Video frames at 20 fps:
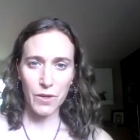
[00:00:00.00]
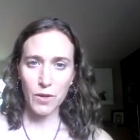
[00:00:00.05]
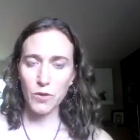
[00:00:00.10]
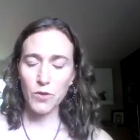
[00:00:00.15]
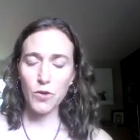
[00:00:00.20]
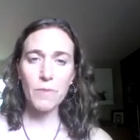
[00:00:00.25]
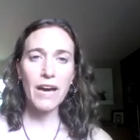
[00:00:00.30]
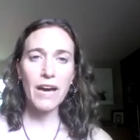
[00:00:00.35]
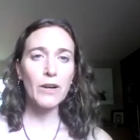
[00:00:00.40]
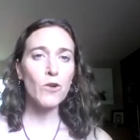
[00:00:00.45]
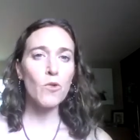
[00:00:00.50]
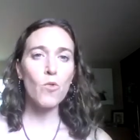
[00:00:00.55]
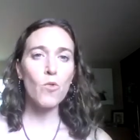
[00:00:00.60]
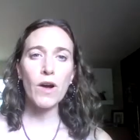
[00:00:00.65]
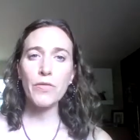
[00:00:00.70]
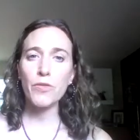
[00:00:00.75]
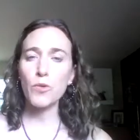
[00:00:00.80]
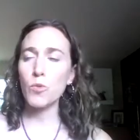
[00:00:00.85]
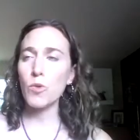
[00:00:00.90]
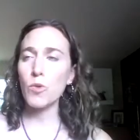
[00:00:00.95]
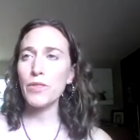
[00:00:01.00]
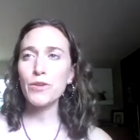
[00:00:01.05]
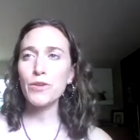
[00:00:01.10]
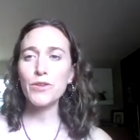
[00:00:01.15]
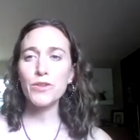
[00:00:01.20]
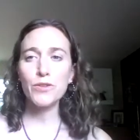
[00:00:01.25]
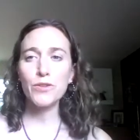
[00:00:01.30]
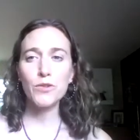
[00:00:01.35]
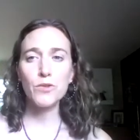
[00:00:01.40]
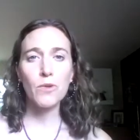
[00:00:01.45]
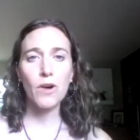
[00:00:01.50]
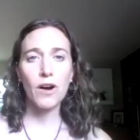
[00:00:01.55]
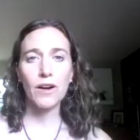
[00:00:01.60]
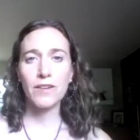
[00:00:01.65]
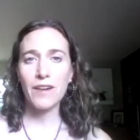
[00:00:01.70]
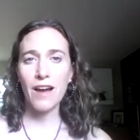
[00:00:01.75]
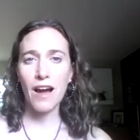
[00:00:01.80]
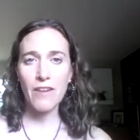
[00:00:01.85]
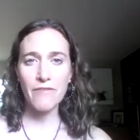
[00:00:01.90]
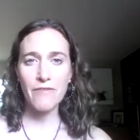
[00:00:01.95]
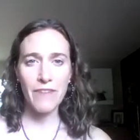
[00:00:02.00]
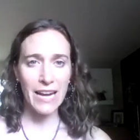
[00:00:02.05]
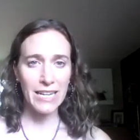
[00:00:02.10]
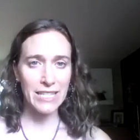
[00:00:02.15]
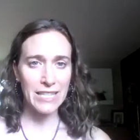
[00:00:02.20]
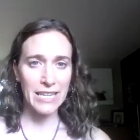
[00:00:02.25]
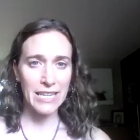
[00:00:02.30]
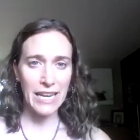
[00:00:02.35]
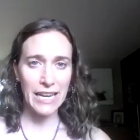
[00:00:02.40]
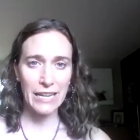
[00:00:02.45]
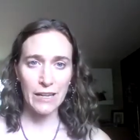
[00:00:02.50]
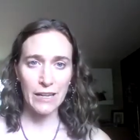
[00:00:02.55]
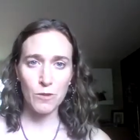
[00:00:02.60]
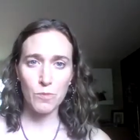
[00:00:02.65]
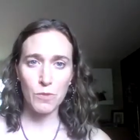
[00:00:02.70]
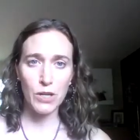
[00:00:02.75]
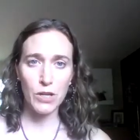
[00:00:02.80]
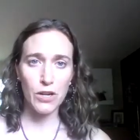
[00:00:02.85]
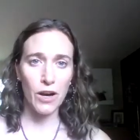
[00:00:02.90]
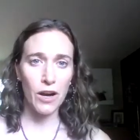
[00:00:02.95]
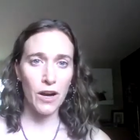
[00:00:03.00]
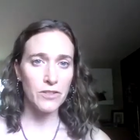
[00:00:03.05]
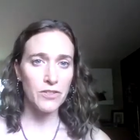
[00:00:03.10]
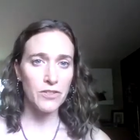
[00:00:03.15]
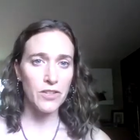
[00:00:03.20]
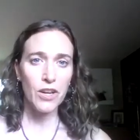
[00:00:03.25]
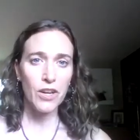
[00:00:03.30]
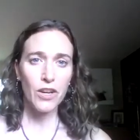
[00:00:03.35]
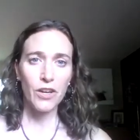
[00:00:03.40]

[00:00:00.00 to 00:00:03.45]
no matter what, whether you are not vaccinated because